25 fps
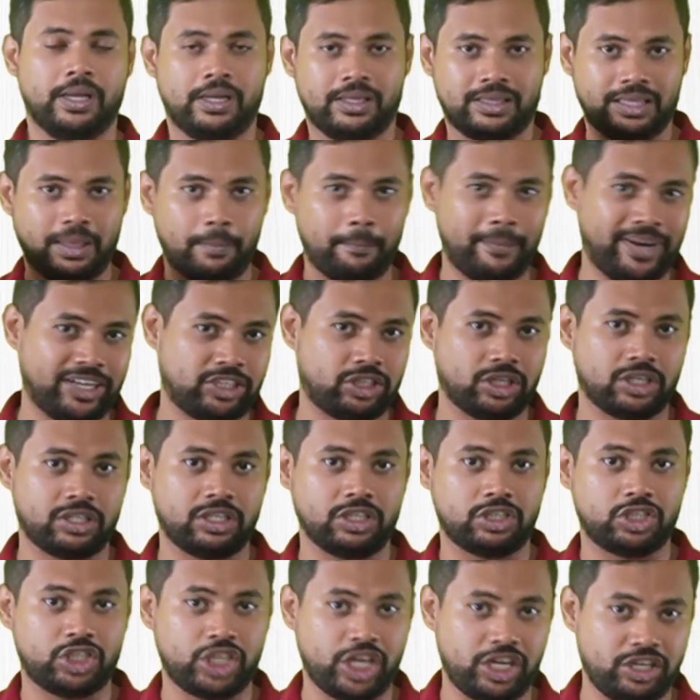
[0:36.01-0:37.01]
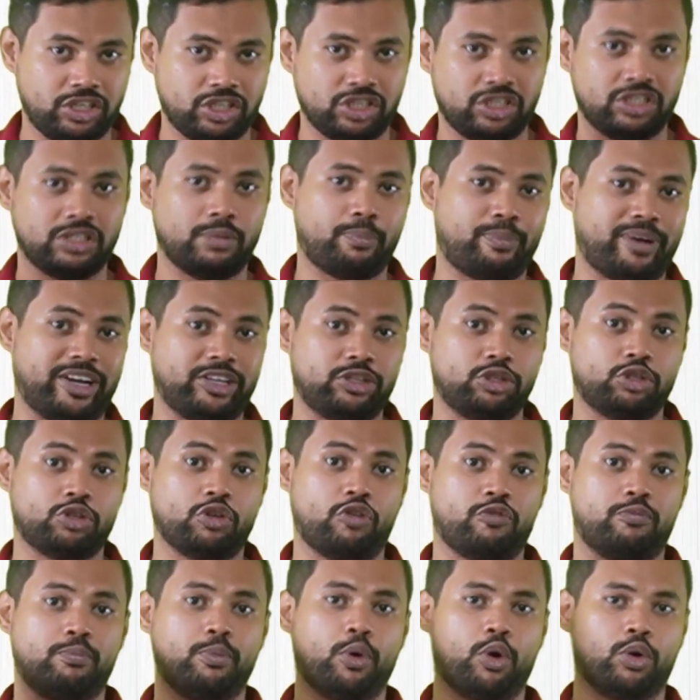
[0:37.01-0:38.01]
They measure the changes in the prices
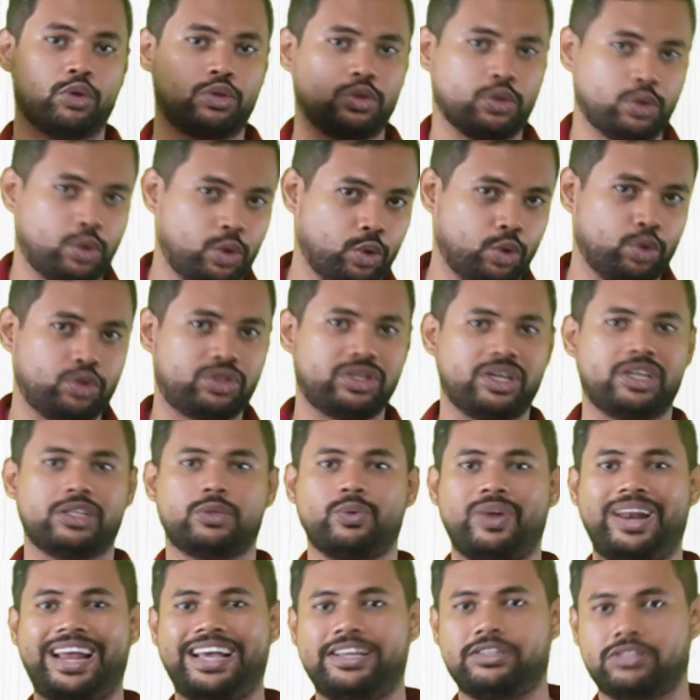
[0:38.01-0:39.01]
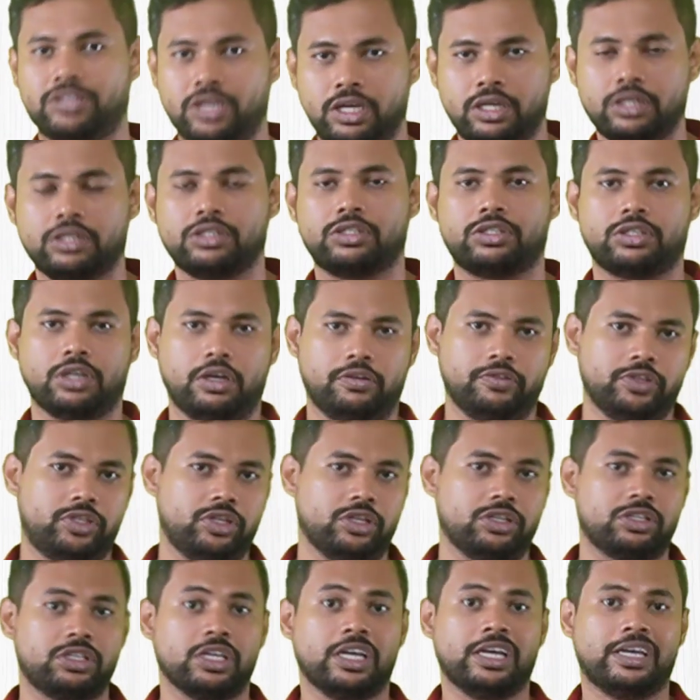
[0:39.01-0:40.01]
of both goods as well as
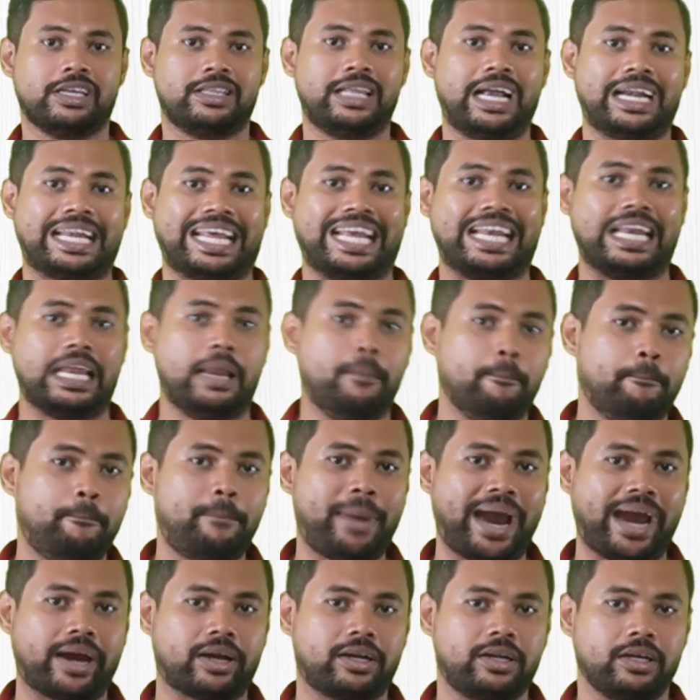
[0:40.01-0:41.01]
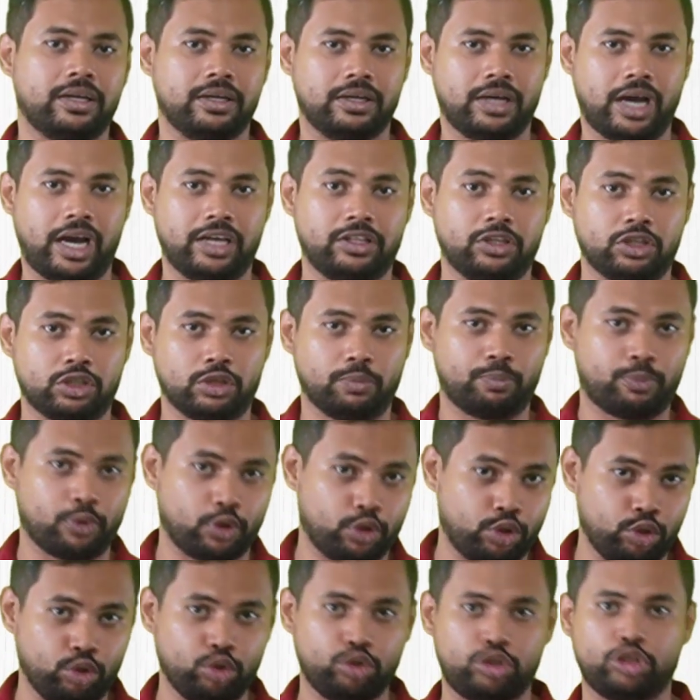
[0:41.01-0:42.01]
services that can impact either the
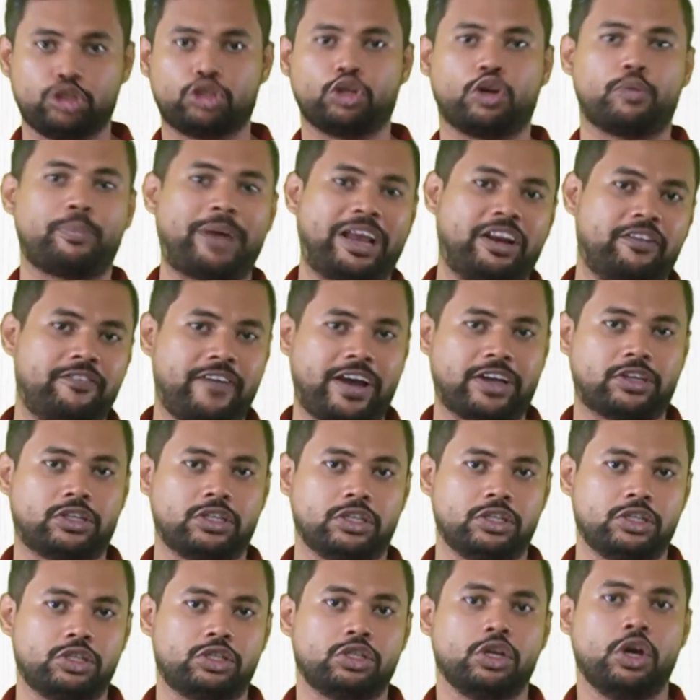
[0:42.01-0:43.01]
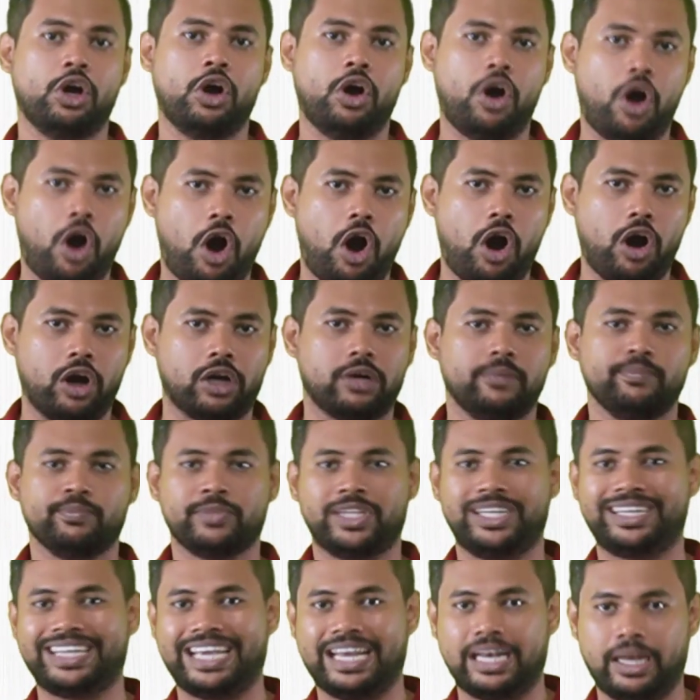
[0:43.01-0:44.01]
producers or manufacturers, or
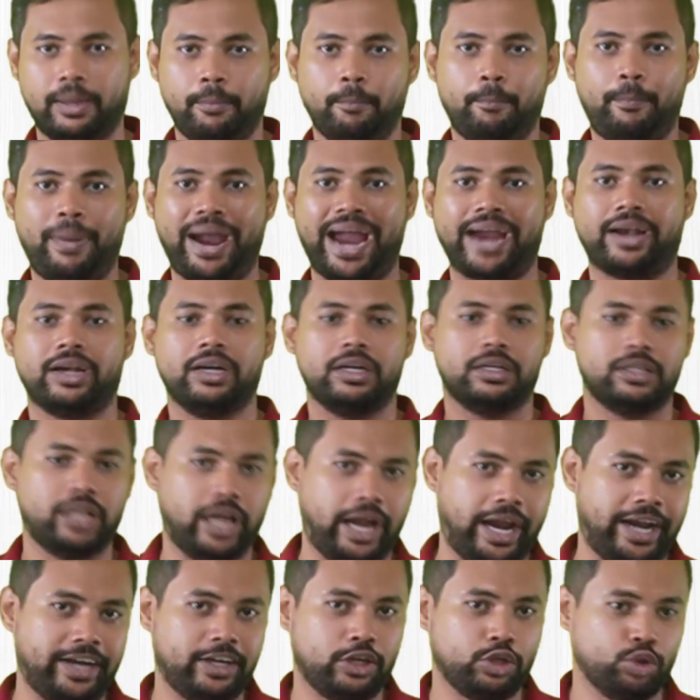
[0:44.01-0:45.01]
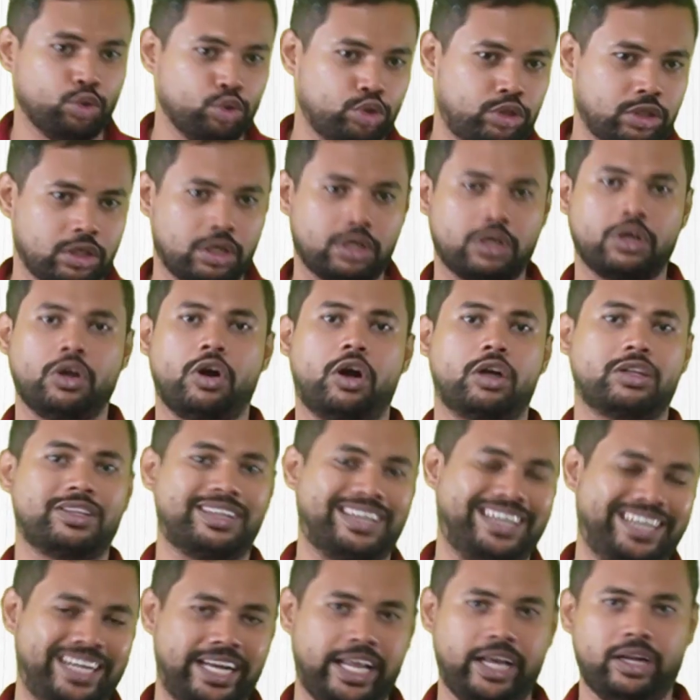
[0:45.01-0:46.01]
it can impact the end user or the
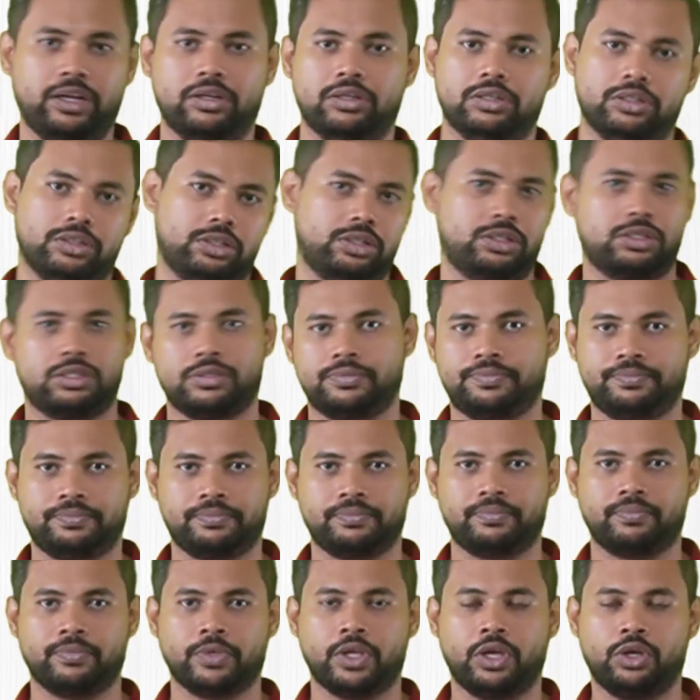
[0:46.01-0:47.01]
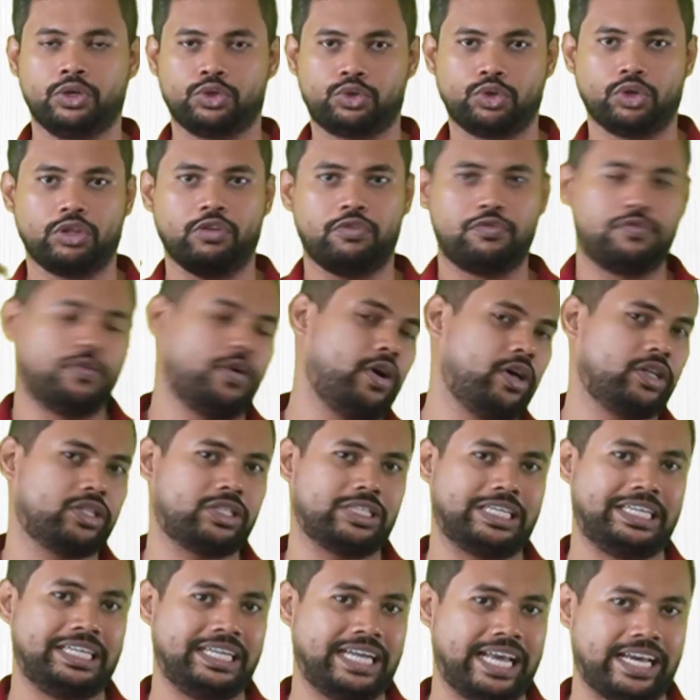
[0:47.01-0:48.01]
retailers. So the
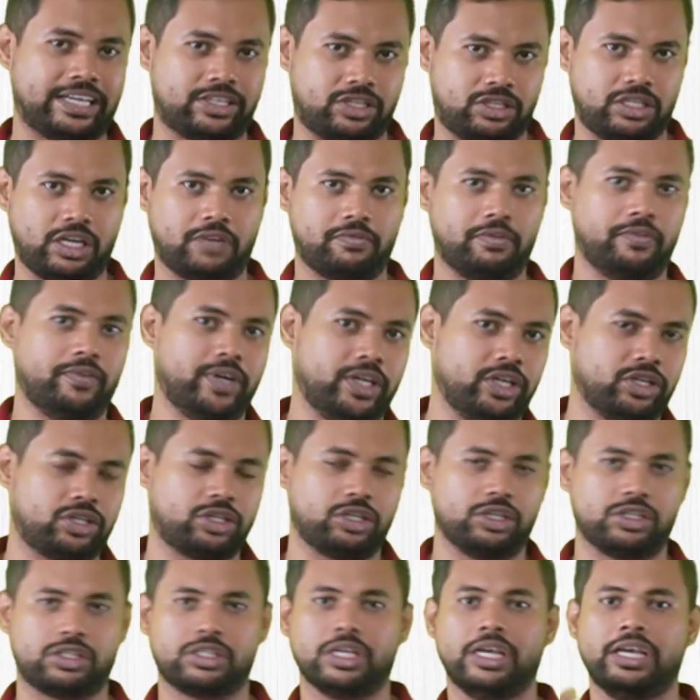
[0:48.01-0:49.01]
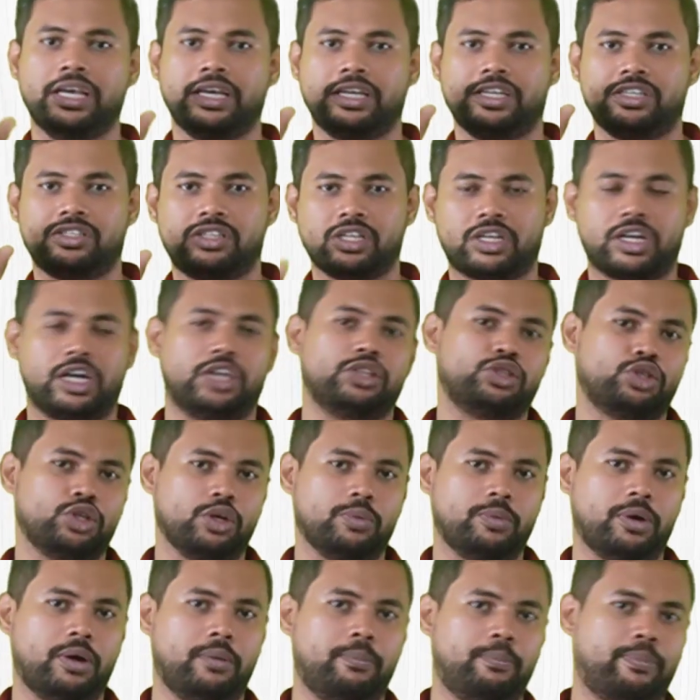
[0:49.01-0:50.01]
first index that we will discuss is the
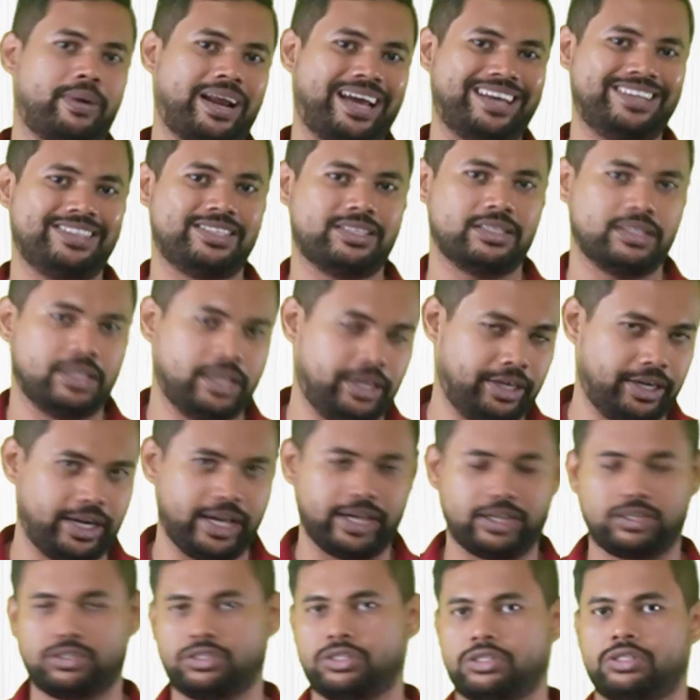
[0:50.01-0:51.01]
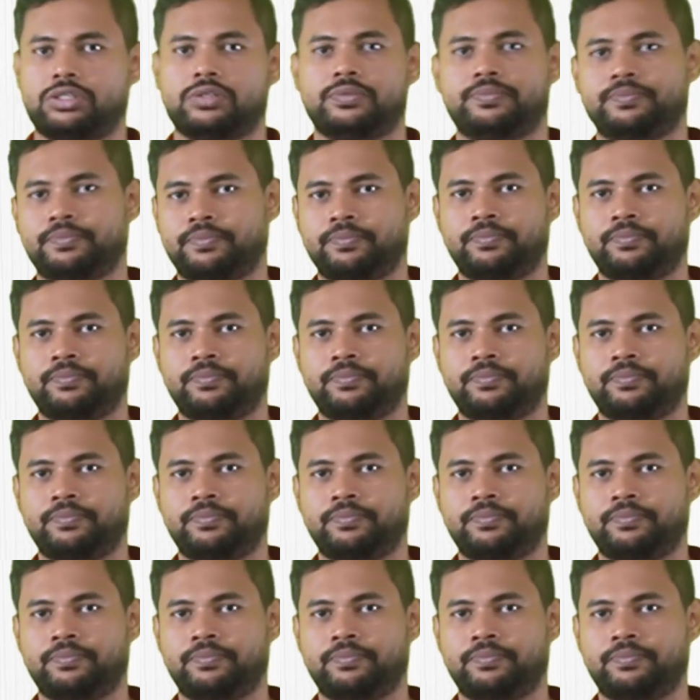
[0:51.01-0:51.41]
Consumer Price Index.